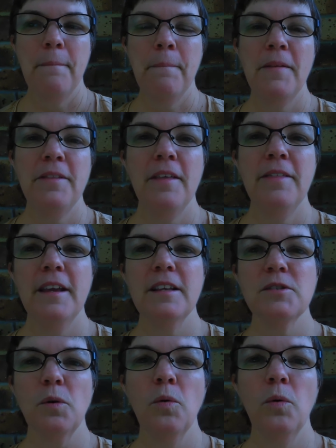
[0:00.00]
but they're
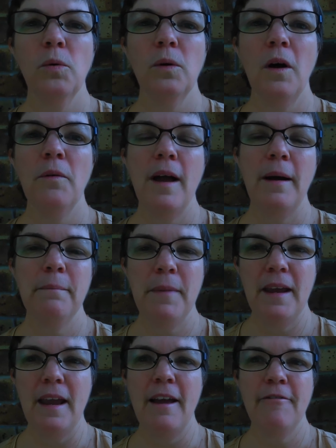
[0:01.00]
things all around
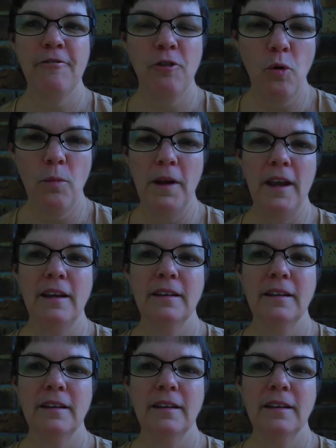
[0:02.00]
me and for me.